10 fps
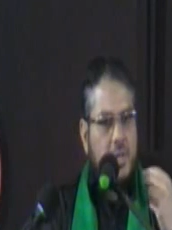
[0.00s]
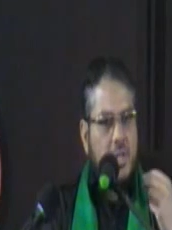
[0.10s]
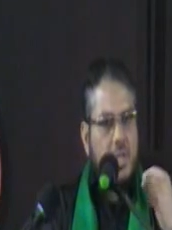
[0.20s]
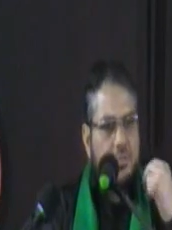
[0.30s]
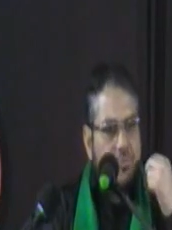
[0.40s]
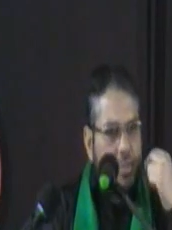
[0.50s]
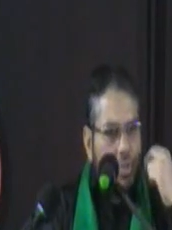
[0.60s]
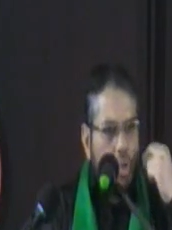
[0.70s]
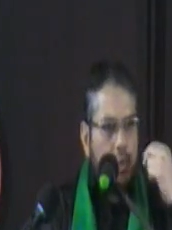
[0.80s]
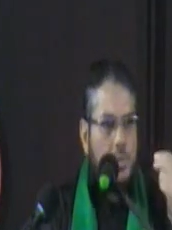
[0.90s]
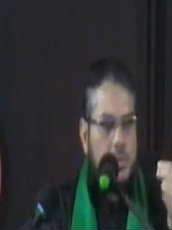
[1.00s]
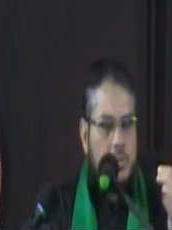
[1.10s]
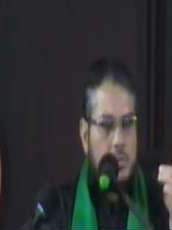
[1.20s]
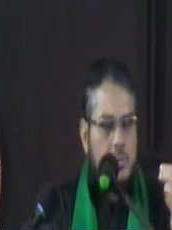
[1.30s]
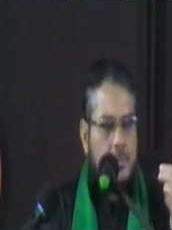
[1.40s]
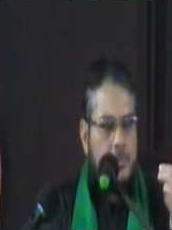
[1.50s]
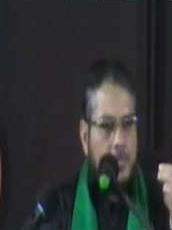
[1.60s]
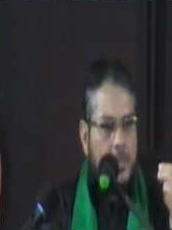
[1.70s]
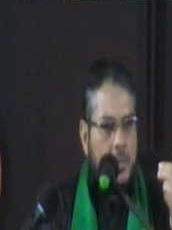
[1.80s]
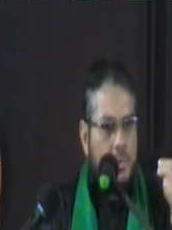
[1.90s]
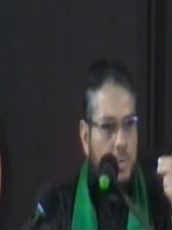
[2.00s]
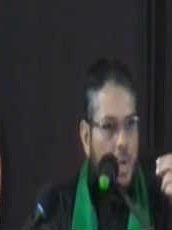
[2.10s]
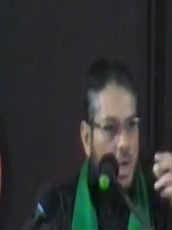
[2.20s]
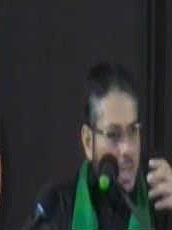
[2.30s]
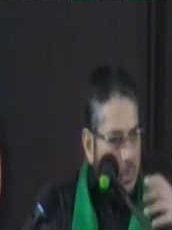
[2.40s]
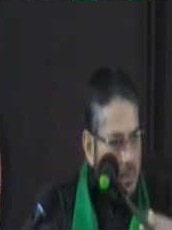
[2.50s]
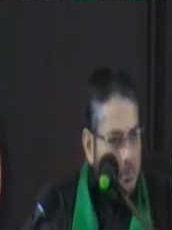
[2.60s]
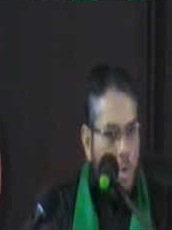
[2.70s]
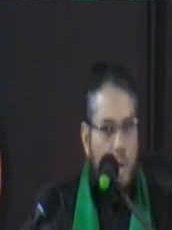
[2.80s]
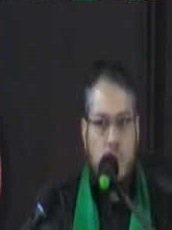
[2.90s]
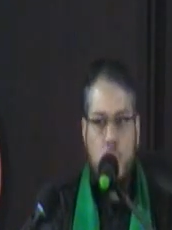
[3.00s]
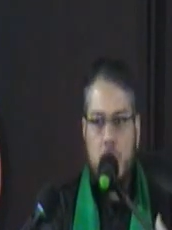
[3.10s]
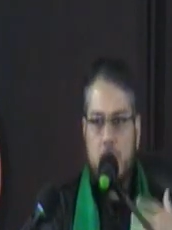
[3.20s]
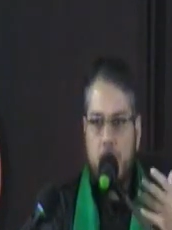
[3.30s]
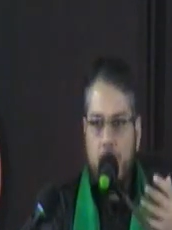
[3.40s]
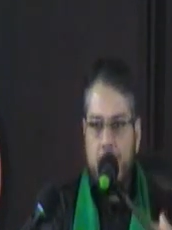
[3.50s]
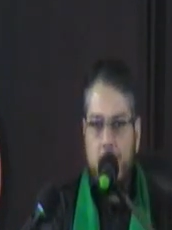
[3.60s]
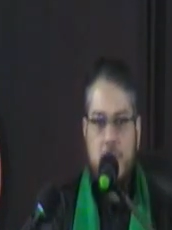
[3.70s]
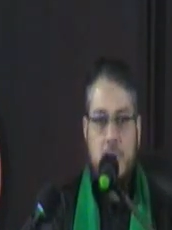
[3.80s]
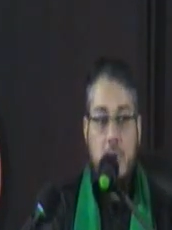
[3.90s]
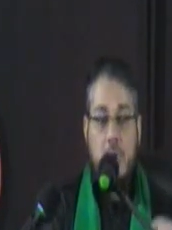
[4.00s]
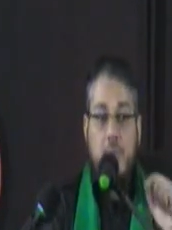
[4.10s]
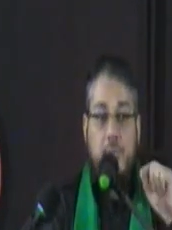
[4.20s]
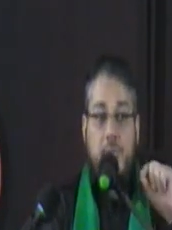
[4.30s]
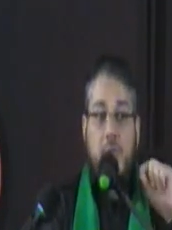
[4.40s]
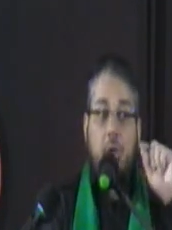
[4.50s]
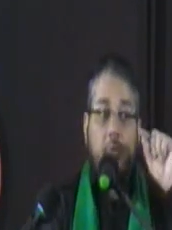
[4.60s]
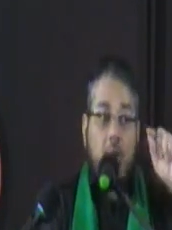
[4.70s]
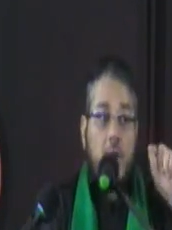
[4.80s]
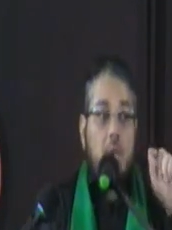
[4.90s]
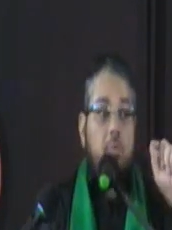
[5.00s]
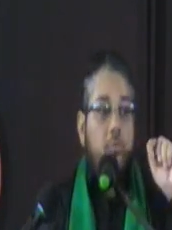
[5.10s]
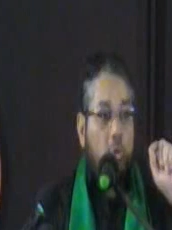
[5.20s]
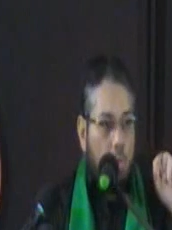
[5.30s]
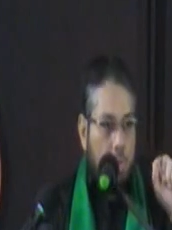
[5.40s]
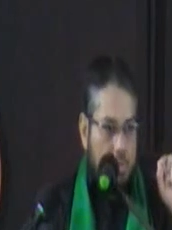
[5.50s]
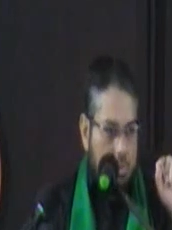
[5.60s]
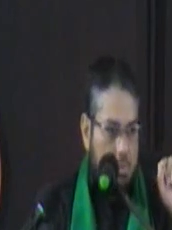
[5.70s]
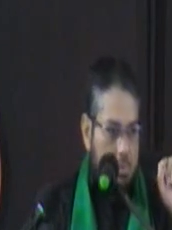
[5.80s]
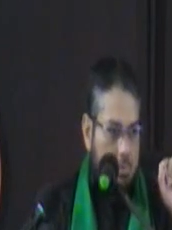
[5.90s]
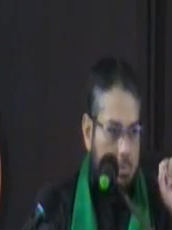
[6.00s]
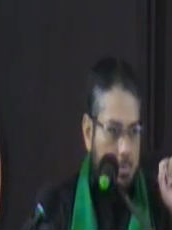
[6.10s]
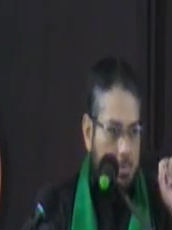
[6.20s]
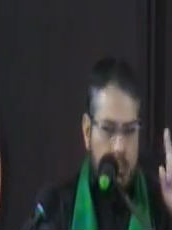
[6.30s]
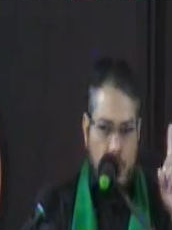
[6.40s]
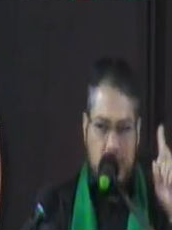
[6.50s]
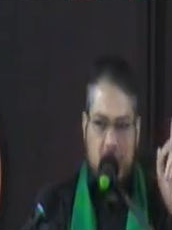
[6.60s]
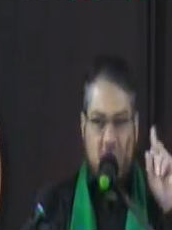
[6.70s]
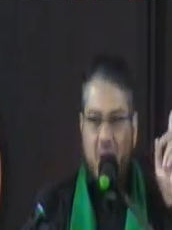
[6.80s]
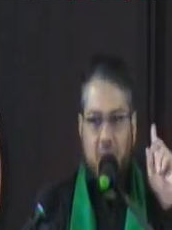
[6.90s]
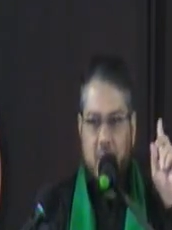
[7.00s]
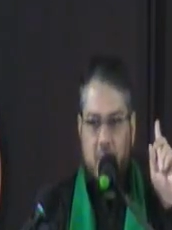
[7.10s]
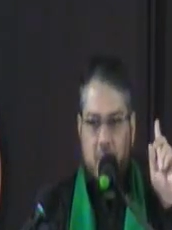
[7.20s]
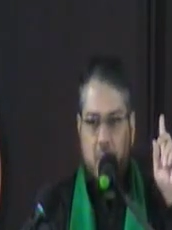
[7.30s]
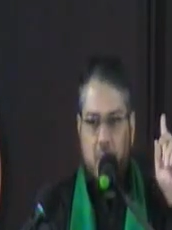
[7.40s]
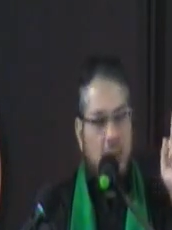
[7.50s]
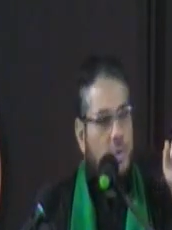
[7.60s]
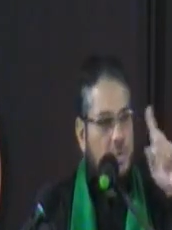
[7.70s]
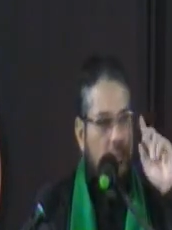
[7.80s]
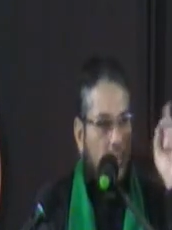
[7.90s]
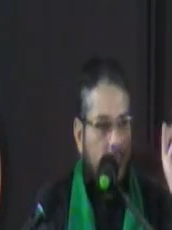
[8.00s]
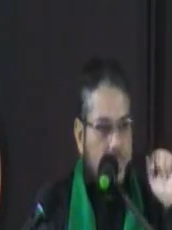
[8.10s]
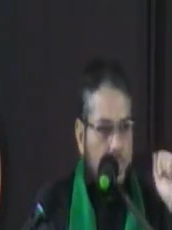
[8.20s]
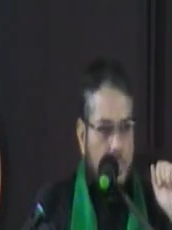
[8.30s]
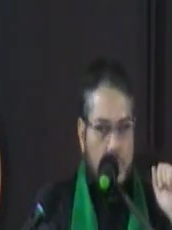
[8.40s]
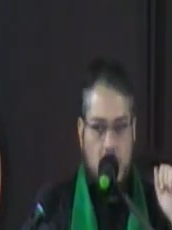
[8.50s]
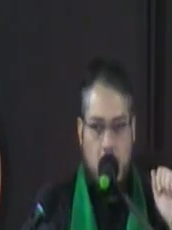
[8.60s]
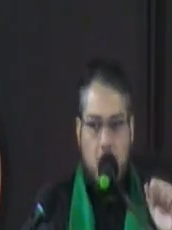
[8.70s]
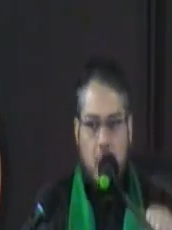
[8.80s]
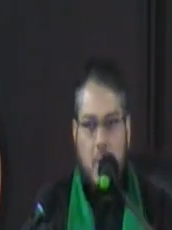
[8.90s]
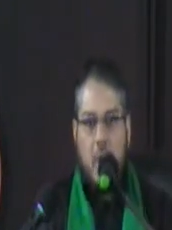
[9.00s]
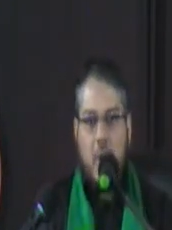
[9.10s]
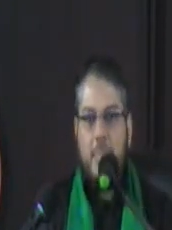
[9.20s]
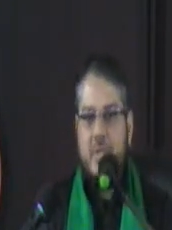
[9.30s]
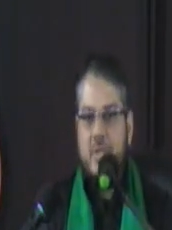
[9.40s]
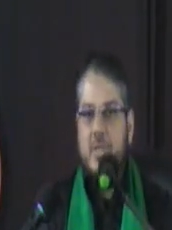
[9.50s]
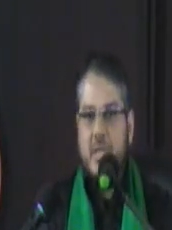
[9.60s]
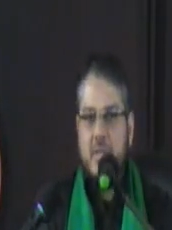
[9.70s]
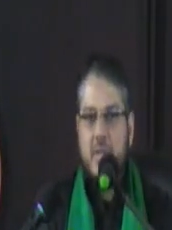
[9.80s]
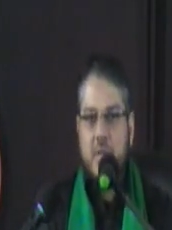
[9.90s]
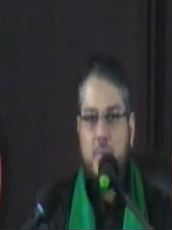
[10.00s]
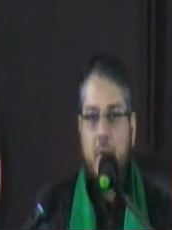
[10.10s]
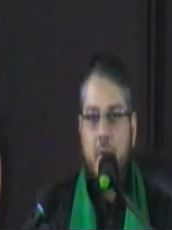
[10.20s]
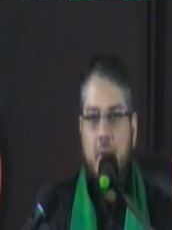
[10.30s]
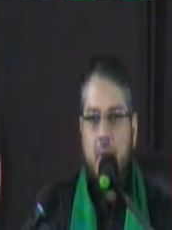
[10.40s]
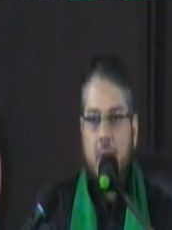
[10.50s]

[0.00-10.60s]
that he gives us jewels to uncover more jewels from within us, if we are really followers, not just lovers. There are lots of lovers, like I mentioned yesterday as well.